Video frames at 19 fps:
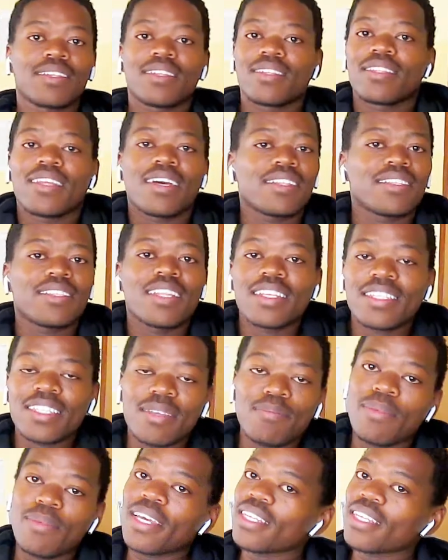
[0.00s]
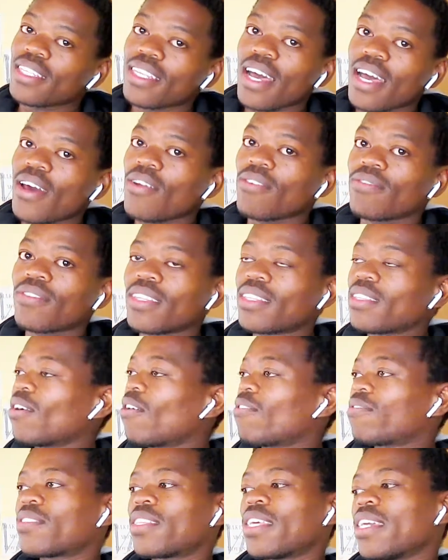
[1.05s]
That's the bad side
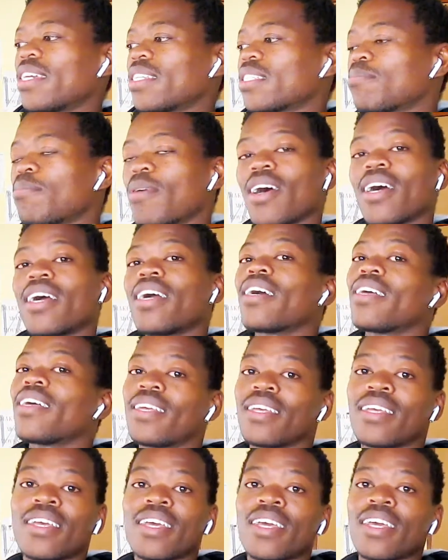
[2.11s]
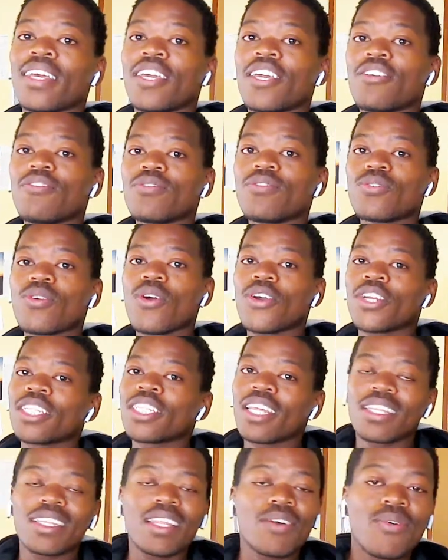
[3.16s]
of things. But if you go in
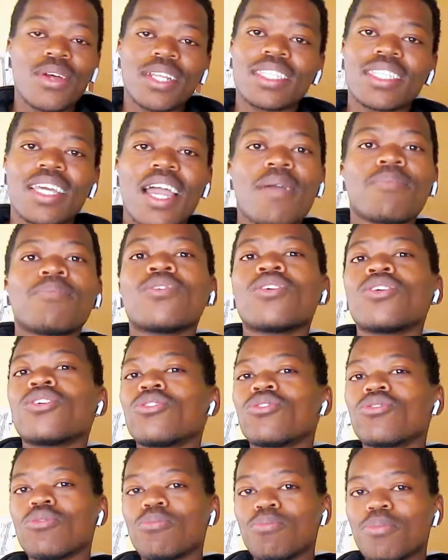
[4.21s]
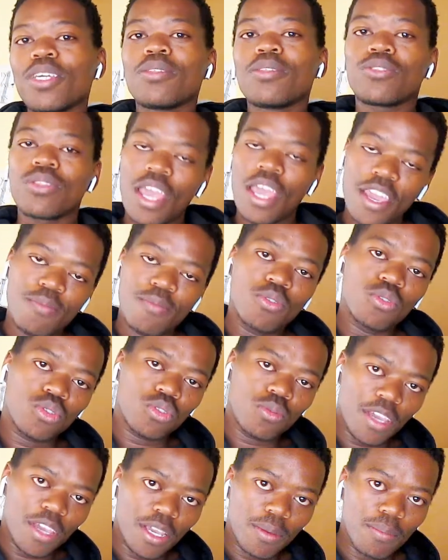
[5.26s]
at the right time, you'll be able to
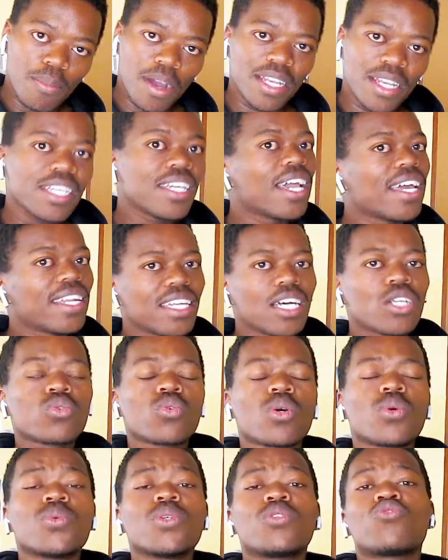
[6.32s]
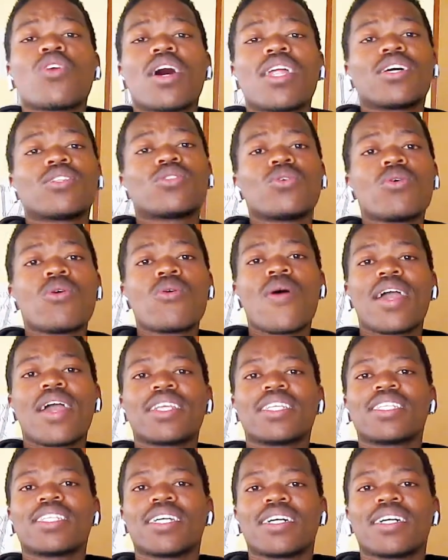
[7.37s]
make money, and that's what we're trying to do right
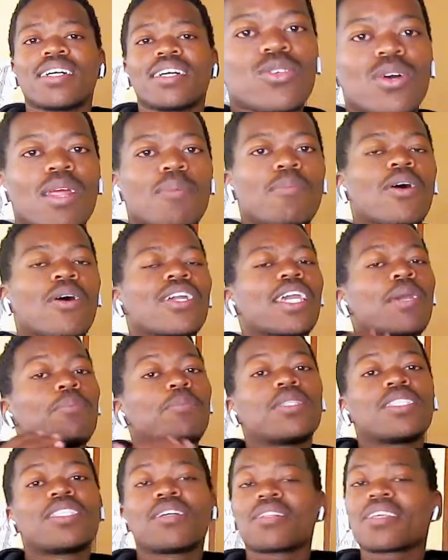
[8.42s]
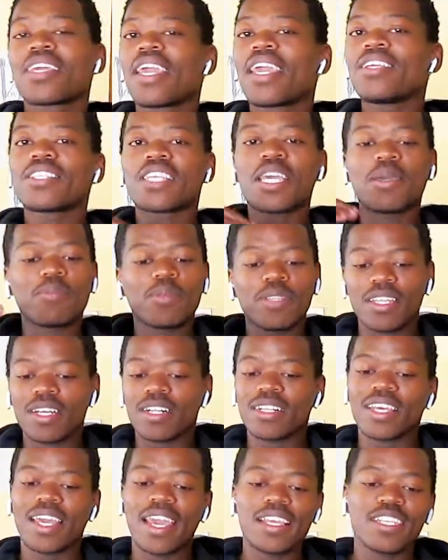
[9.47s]
here. It's all about capital
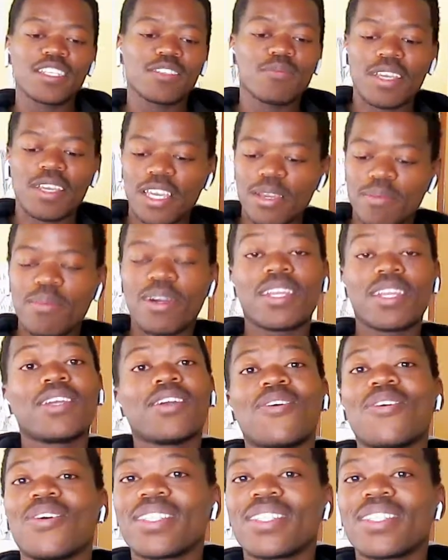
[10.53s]
gains, making money all